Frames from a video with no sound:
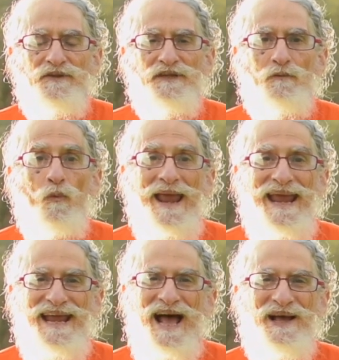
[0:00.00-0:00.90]
the
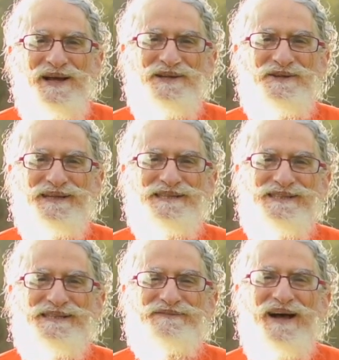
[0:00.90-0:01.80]
way to
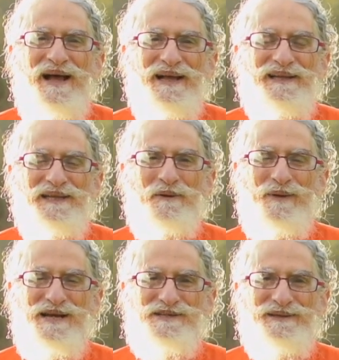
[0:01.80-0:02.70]
achieve
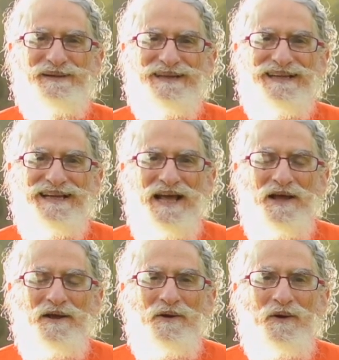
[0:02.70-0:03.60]
liberation
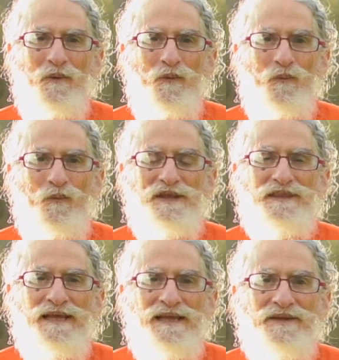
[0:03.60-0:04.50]

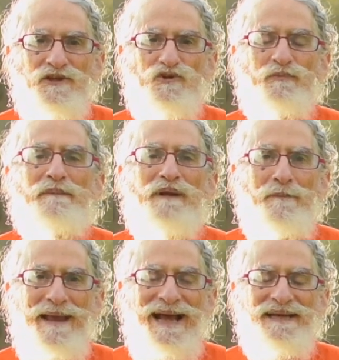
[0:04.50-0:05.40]
with the supreme
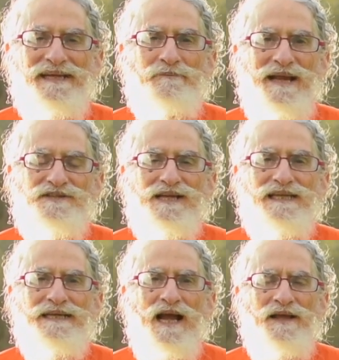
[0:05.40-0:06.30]
command. And
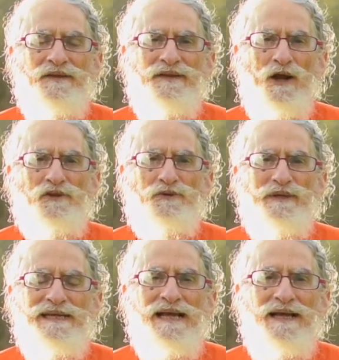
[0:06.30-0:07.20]
basically, there are
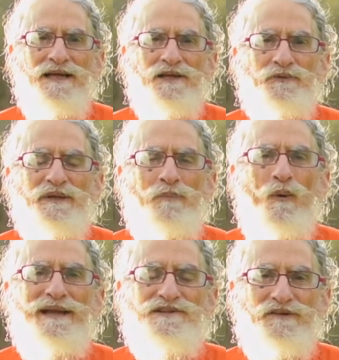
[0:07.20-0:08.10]
three
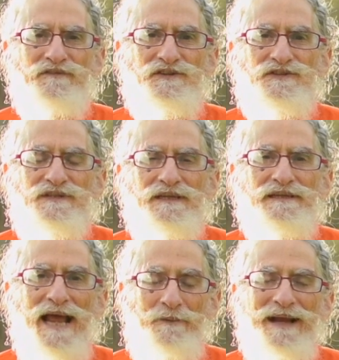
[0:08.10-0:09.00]
points of this
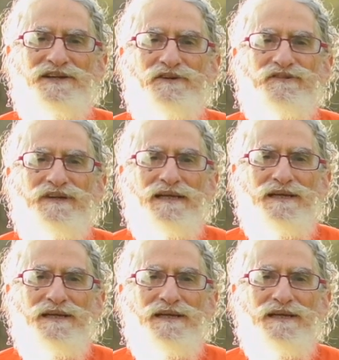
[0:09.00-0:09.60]
directive,